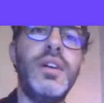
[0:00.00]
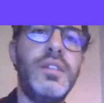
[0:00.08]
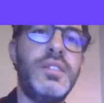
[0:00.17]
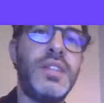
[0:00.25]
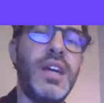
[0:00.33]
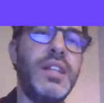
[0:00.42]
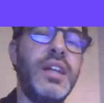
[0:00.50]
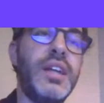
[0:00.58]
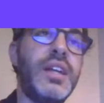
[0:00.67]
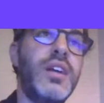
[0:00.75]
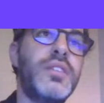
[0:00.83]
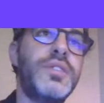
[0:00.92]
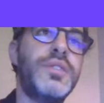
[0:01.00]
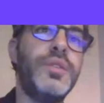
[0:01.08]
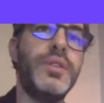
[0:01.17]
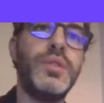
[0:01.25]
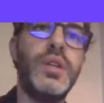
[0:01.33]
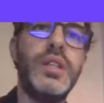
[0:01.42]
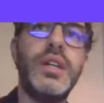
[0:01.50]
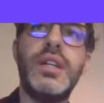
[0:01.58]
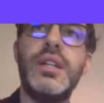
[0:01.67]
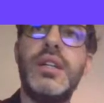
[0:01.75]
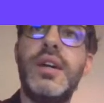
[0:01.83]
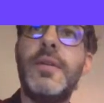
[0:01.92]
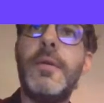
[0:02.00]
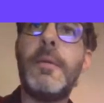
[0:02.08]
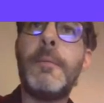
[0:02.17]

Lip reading: It's got a lot of character to it, so I like it a lot.